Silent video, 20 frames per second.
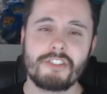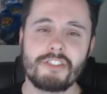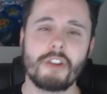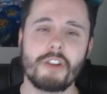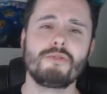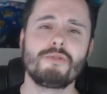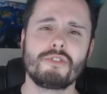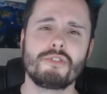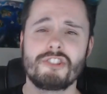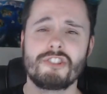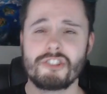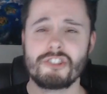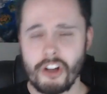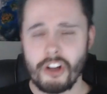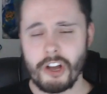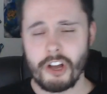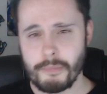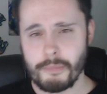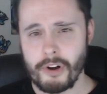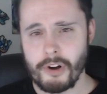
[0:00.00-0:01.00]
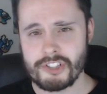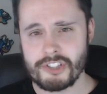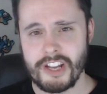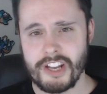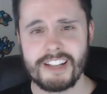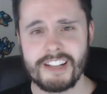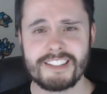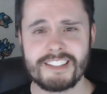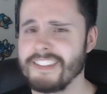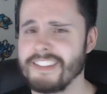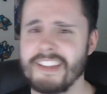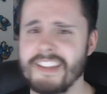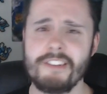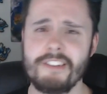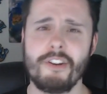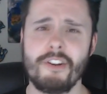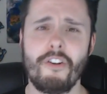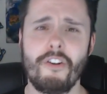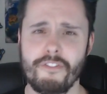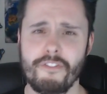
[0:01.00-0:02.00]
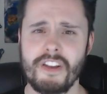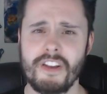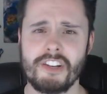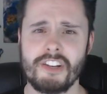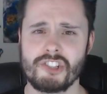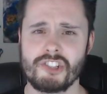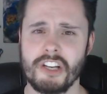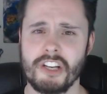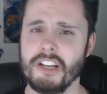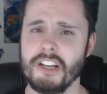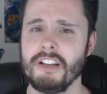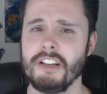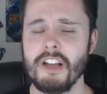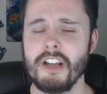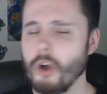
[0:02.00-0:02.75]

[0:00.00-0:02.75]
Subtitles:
Don't just start a project and then not finish it.